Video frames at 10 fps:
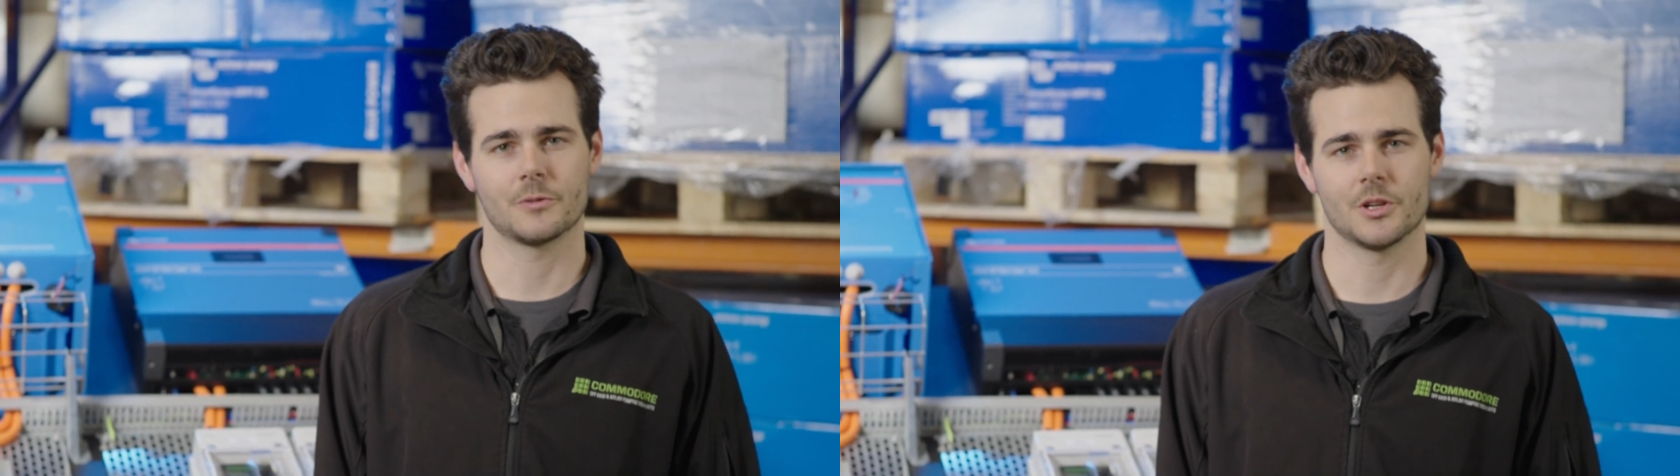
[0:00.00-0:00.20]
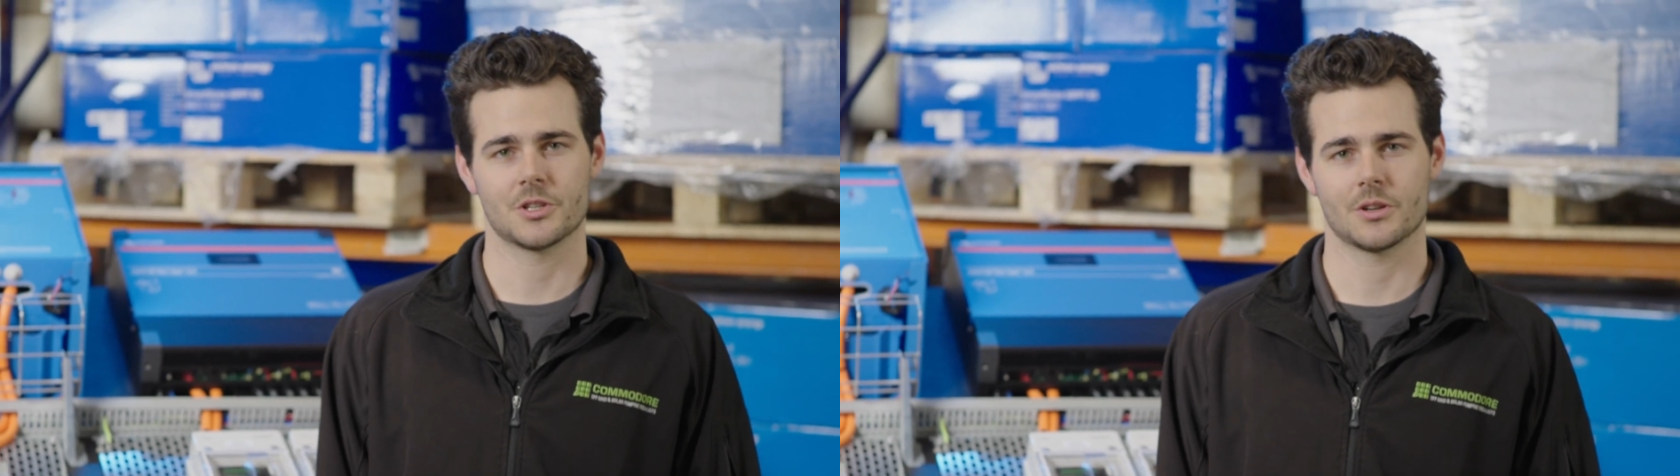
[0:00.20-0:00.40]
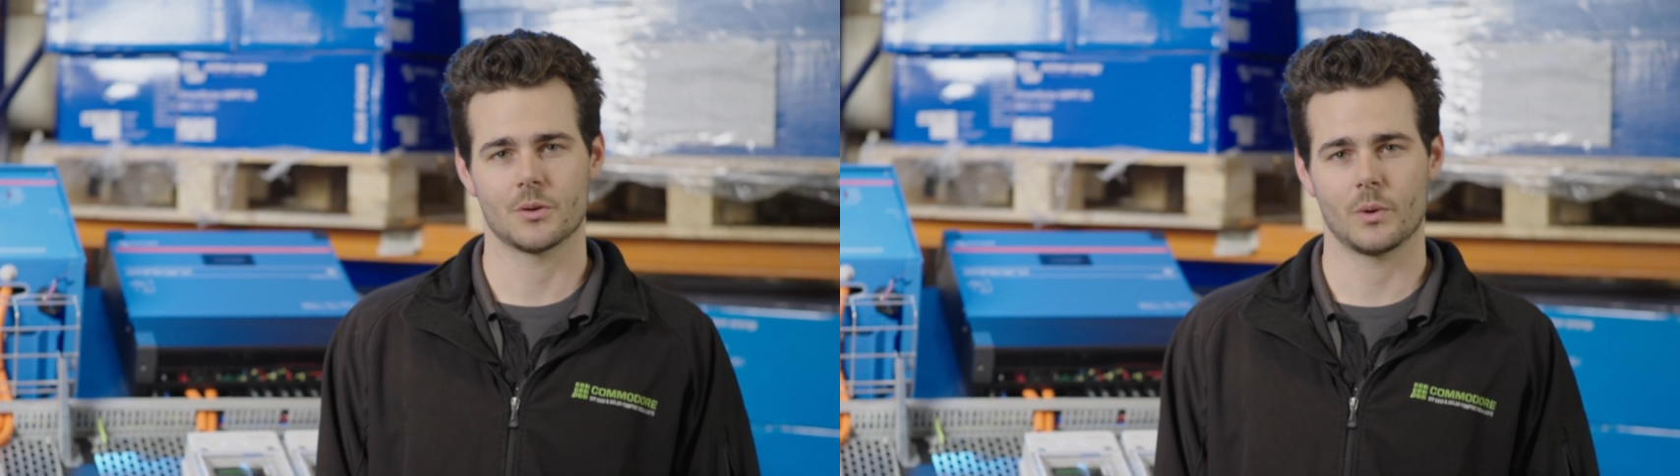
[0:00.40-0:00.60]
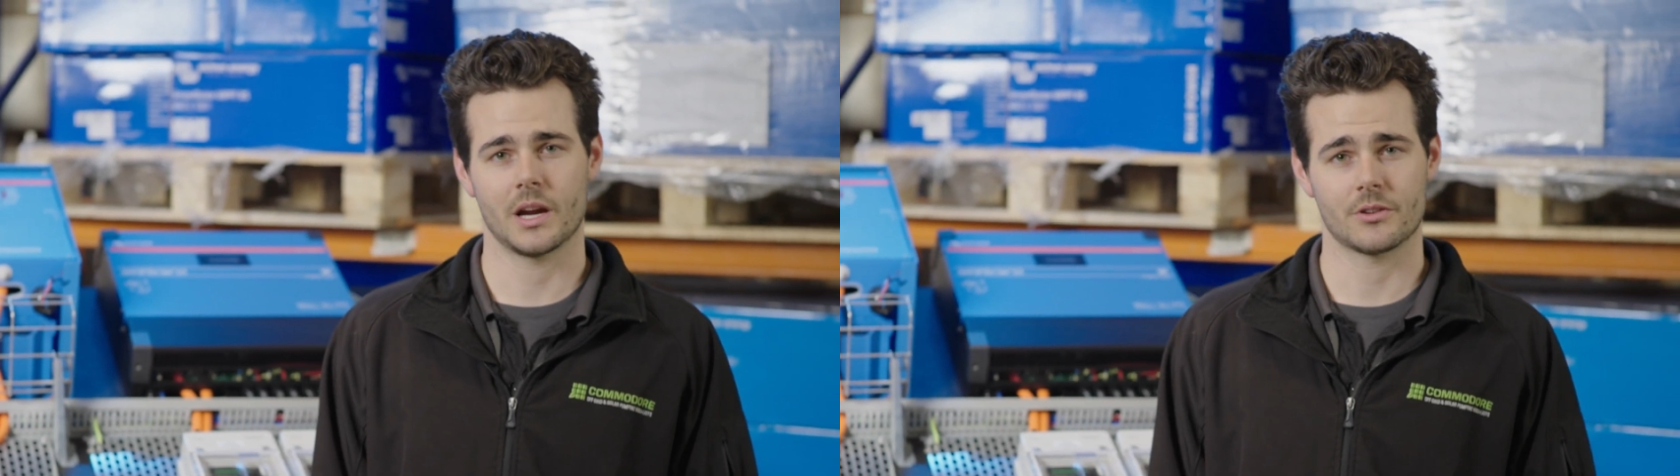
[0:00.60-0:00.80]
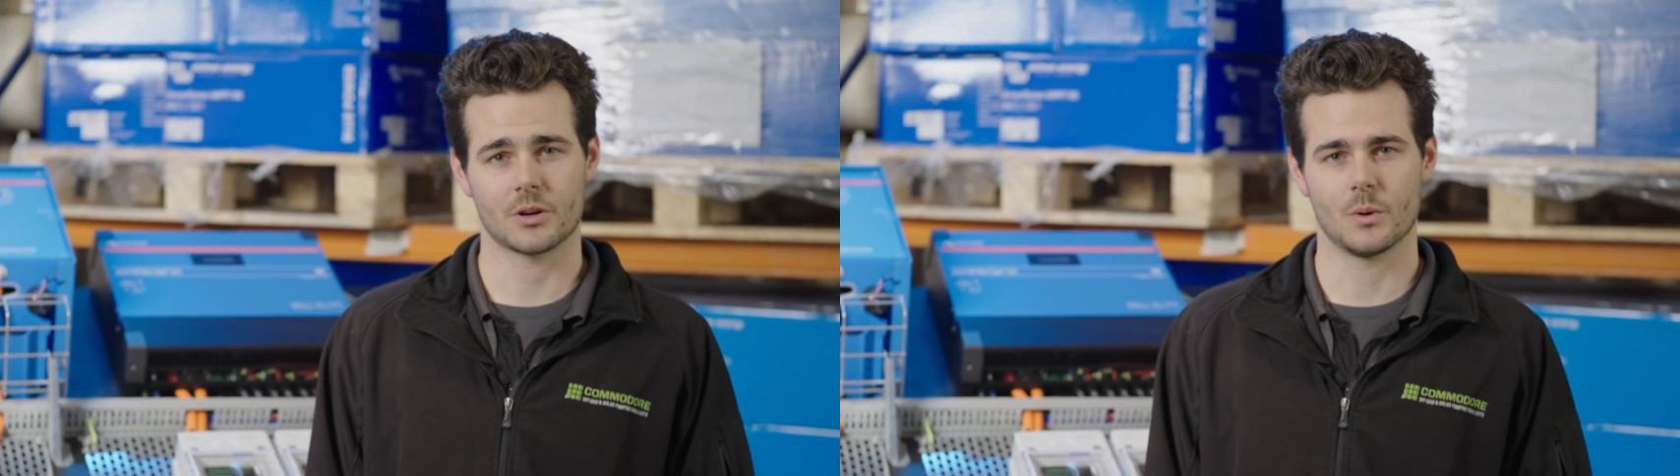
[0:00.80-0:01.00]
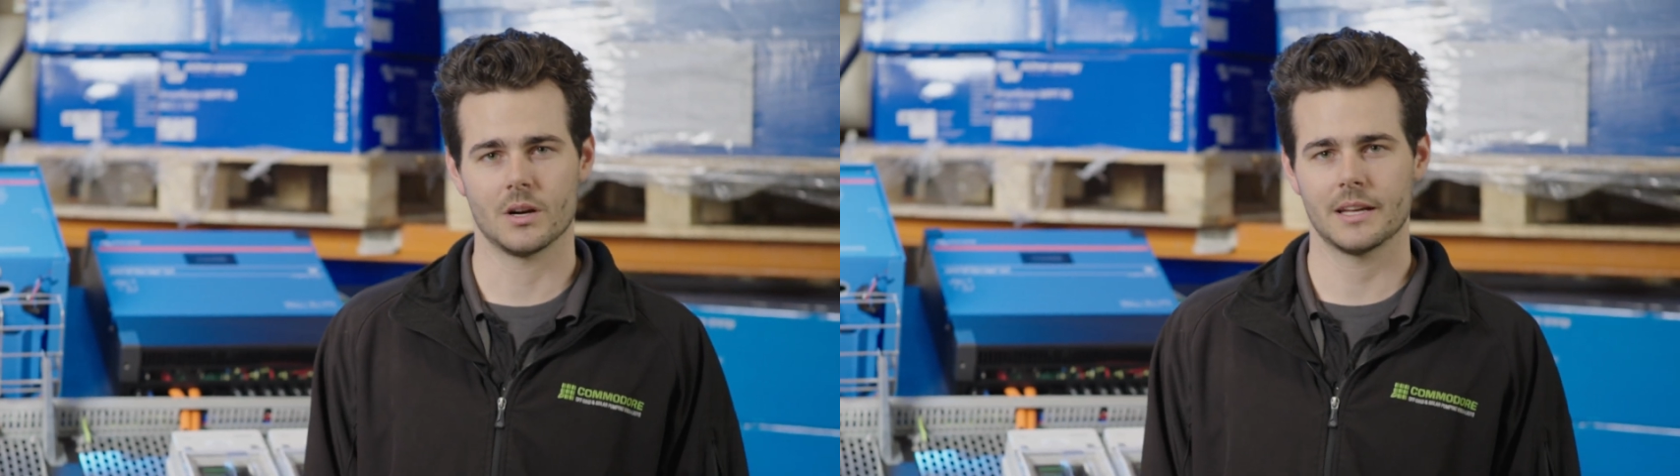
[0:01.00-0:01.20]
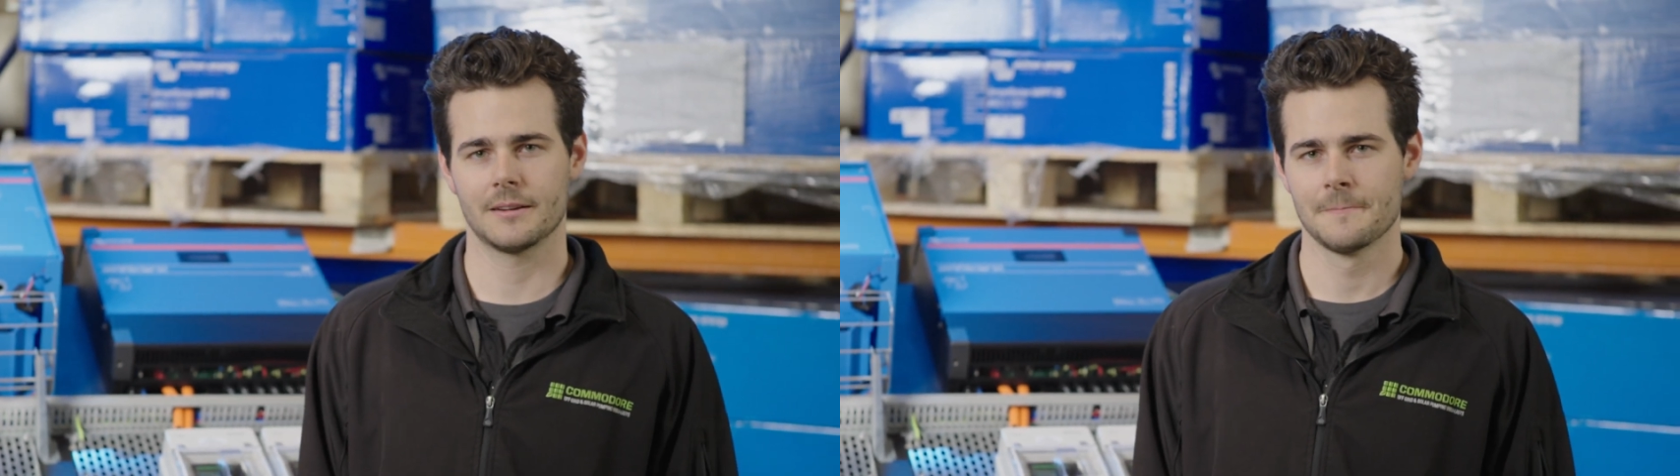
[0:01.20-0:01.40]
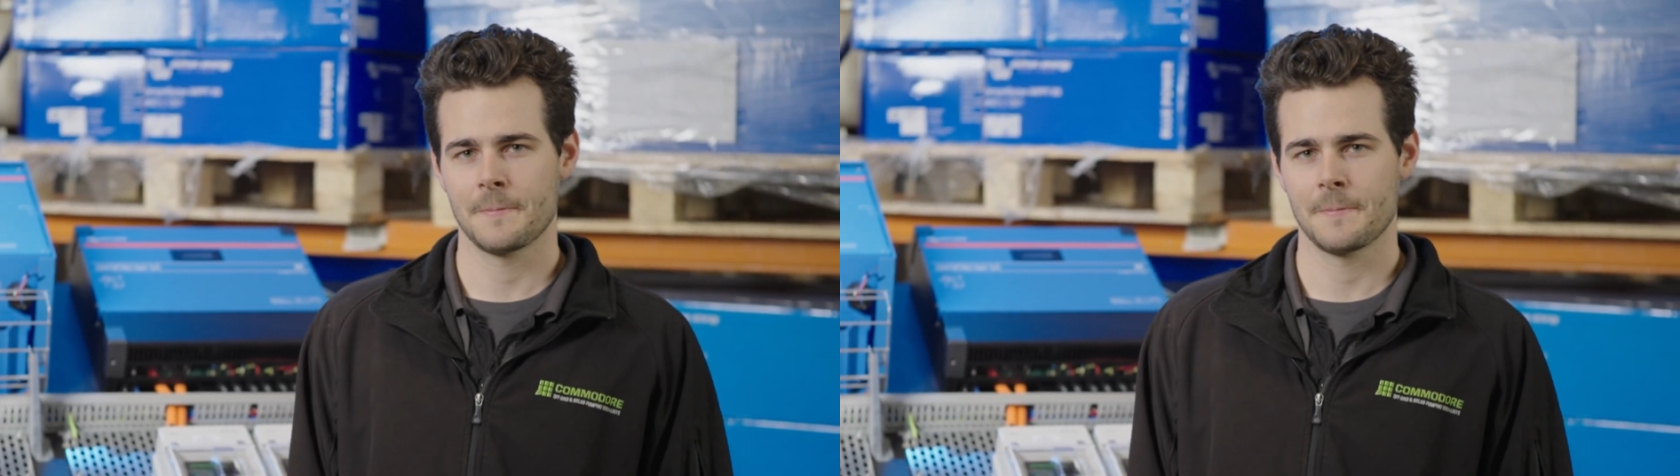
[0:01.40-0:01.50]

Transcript: future where required.